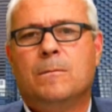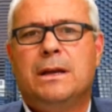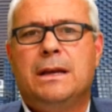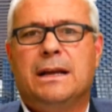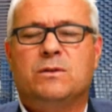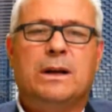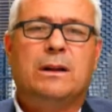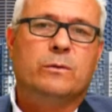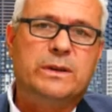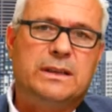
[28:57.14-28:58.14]
As well, the
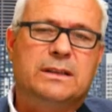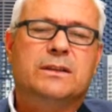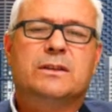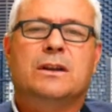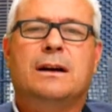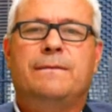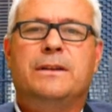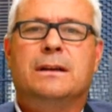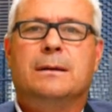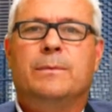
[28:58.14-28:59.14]
Resistance Coffee
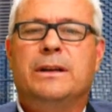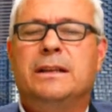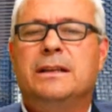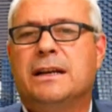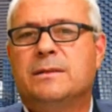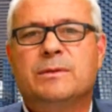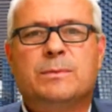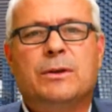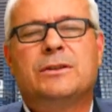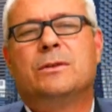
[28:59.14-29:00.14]
Company. These guys have been
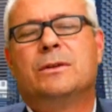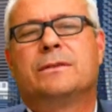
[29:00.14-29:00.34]
sponsoring us for